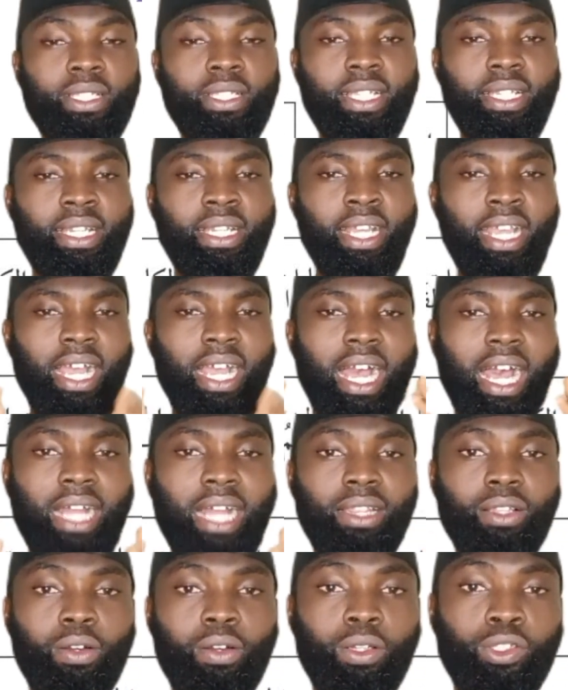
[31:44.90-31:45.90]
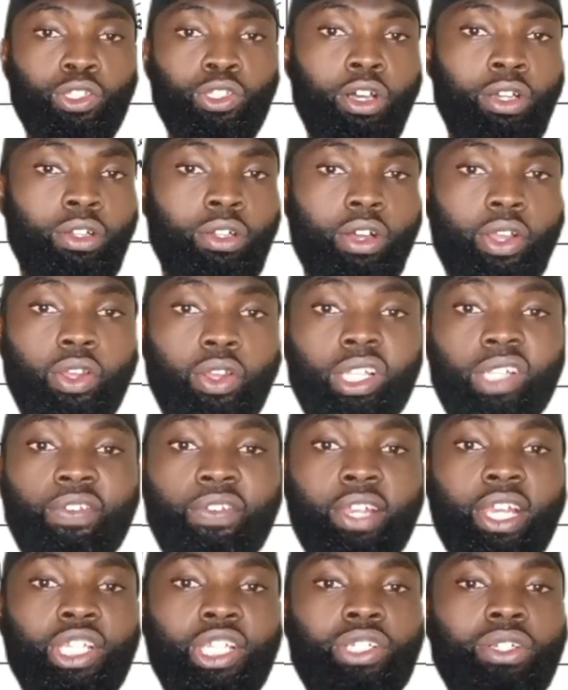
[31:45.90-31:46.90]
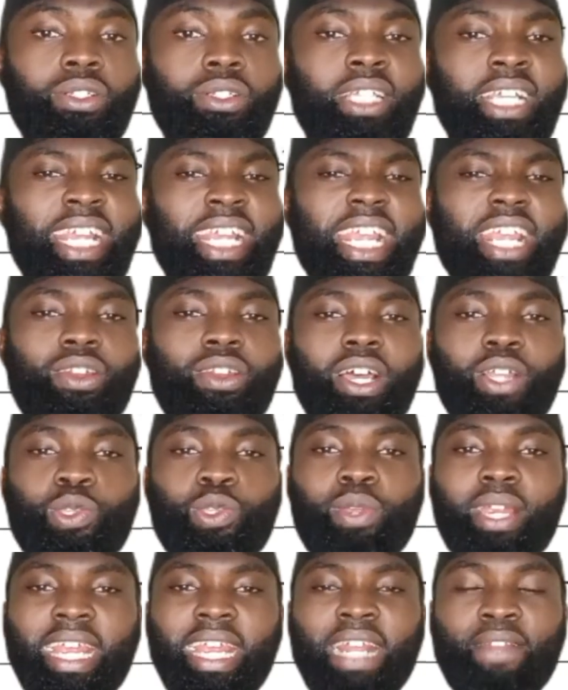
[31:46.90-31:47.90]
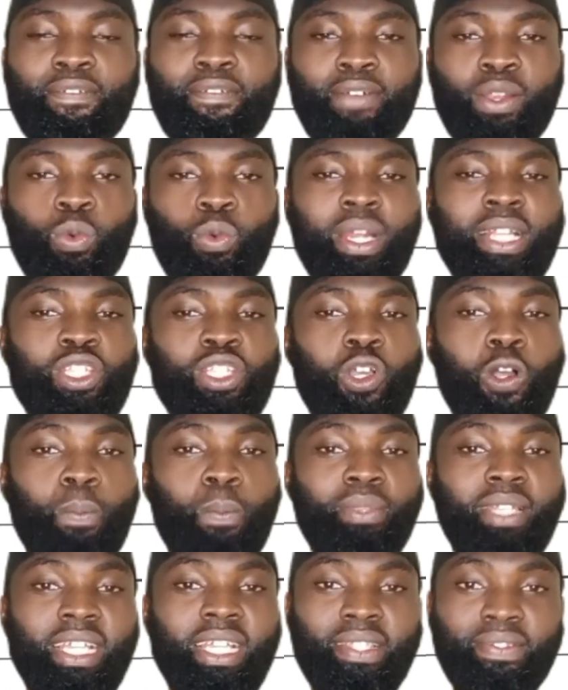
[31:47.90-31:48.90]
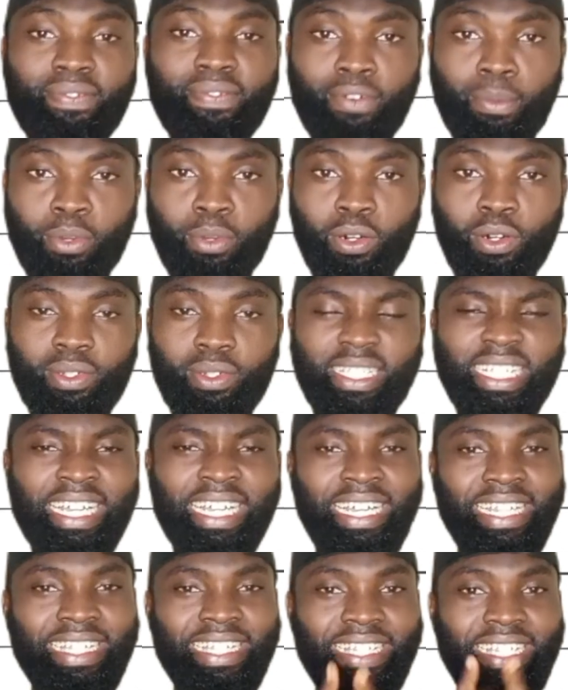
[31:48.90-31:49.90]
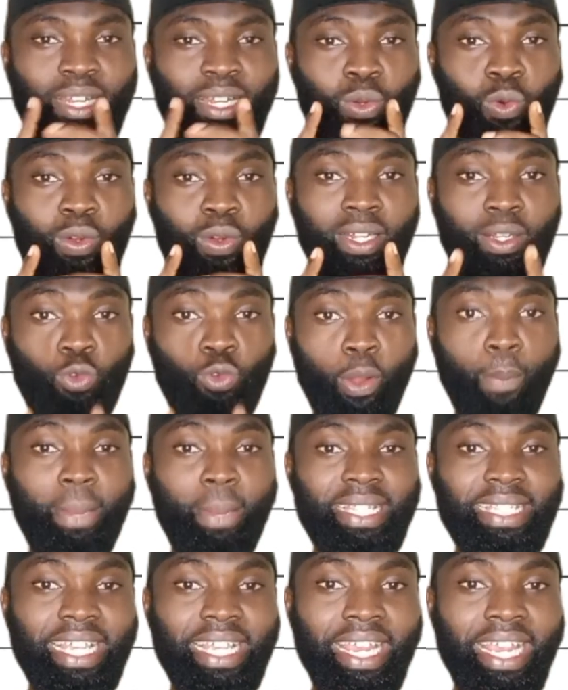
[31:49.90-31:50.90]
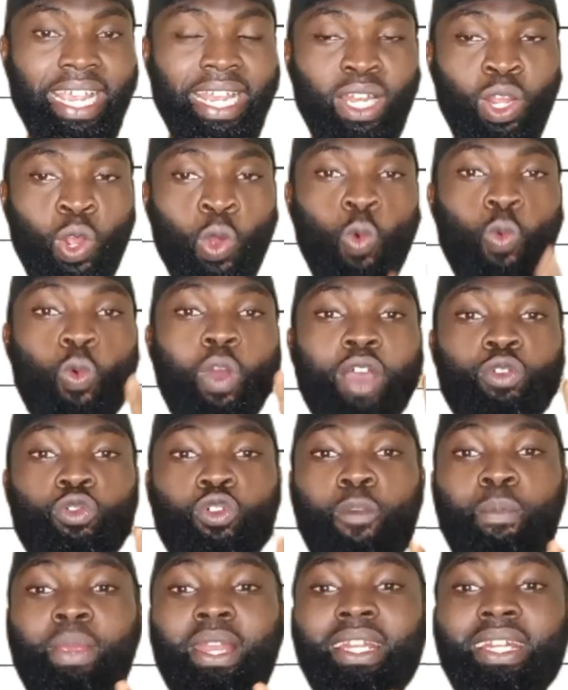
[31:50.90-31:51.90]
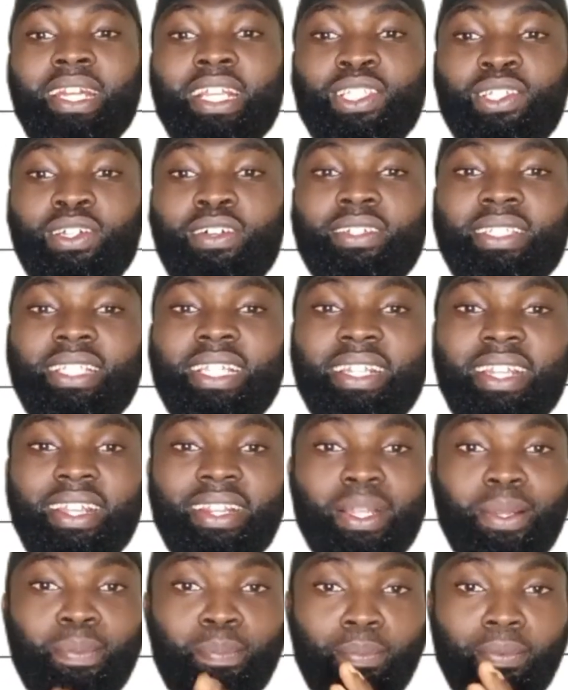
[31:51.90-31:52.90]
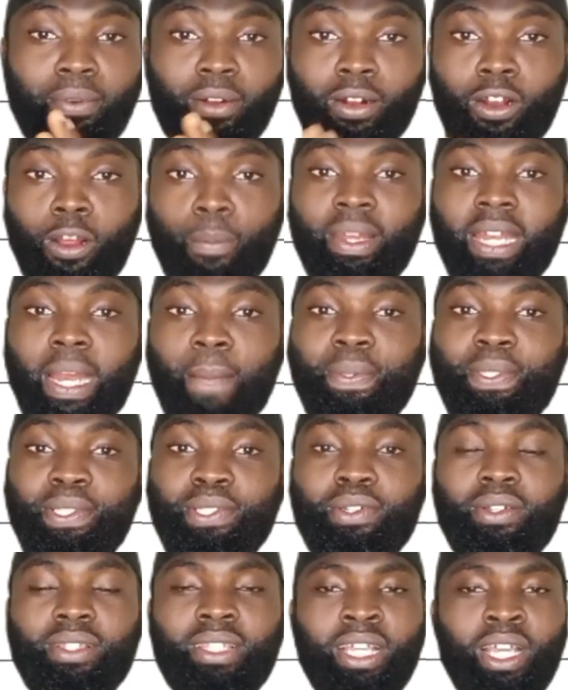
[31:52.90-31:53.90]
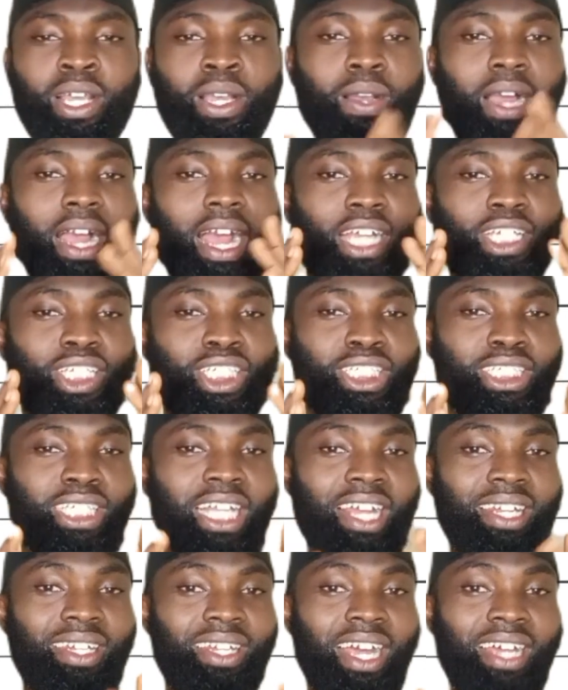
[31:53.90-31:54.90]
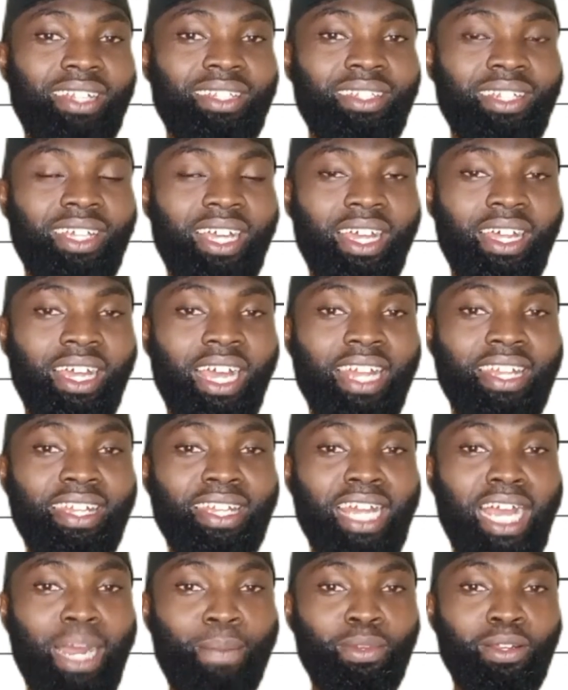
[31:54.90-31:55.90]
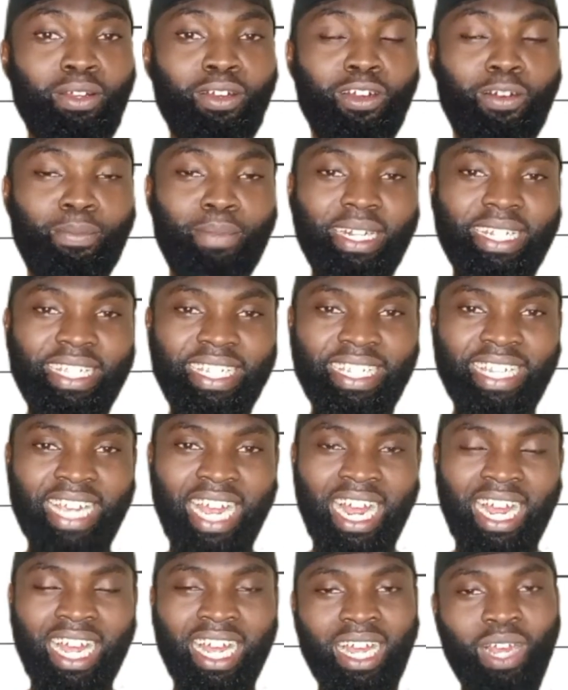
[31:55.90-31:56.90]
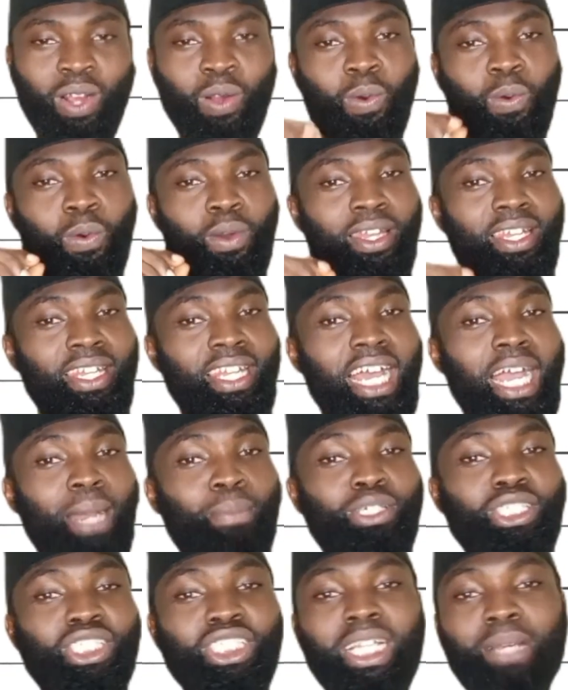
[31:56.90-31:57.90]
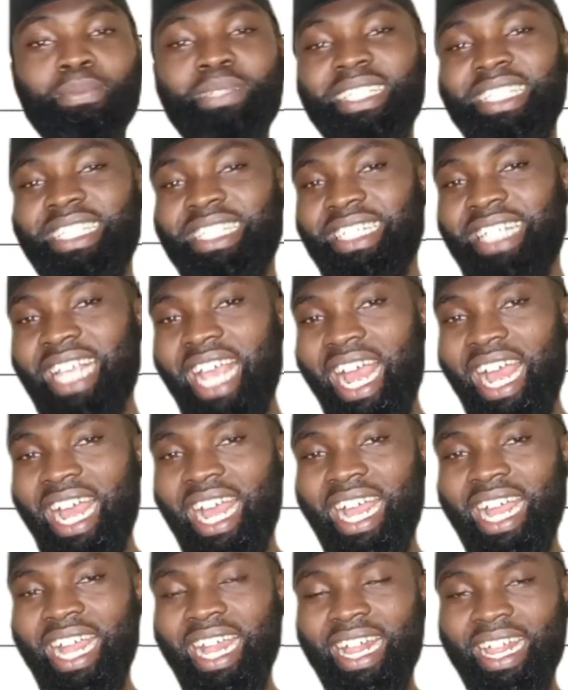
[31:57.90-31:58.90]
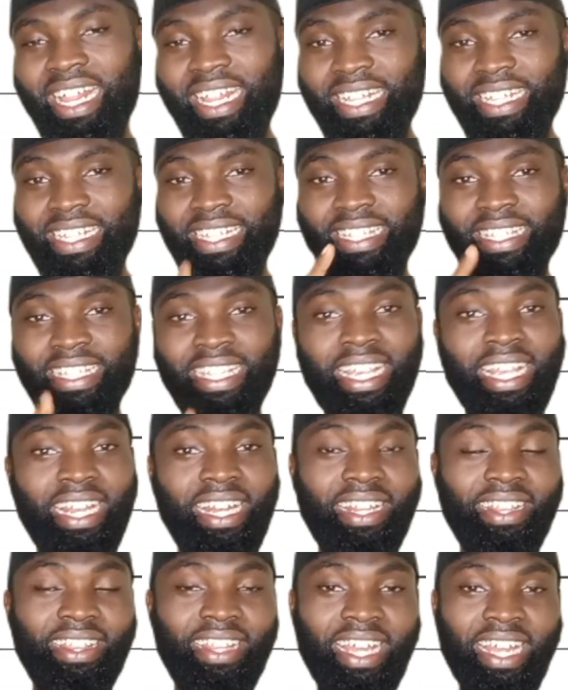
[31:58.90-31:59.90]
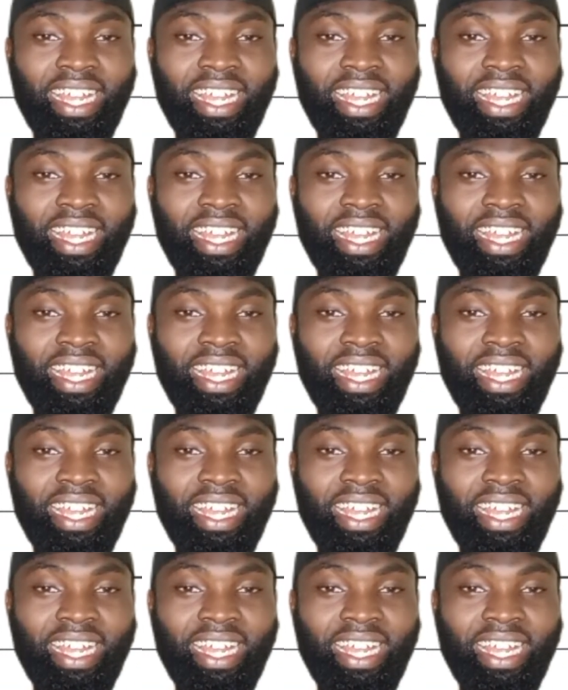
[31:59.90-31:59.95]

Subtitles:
button and turn on your notification in order to get frequent updates from us. Till we meet again, what we will be discussing in the coming episode, al-lam al-qamariyya wal-lam al-shamsiyya. Till